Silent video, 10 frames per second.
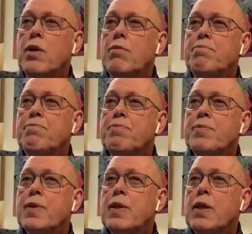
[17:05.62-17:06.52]
um,
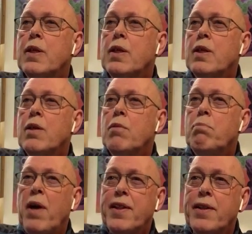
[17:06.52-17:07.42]

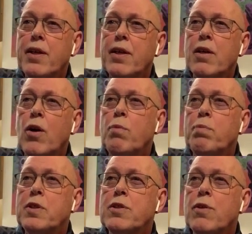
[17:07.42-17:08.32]
better
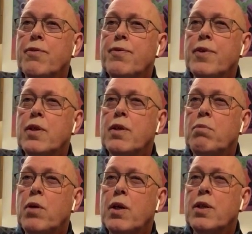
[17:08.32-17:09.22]
copies of uh,
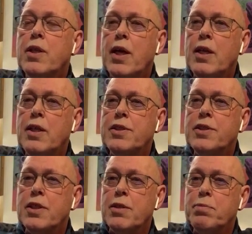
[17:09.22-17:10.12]
my daily
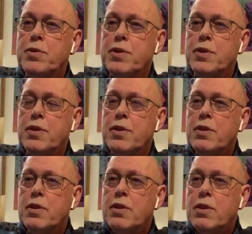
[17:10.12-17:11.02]
strips,
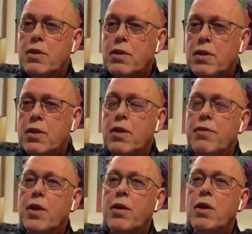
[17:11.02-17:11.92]

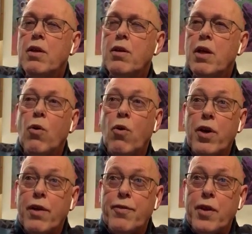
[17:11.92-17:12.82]
if they
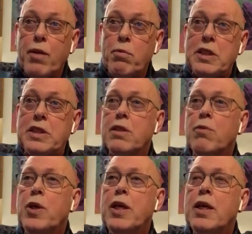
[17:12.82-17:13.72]
or if they miss a
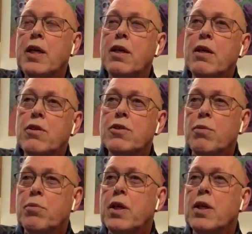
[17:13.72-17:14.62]
week or
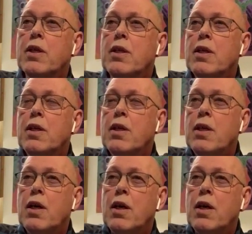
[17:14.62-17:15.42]
something. Yeah,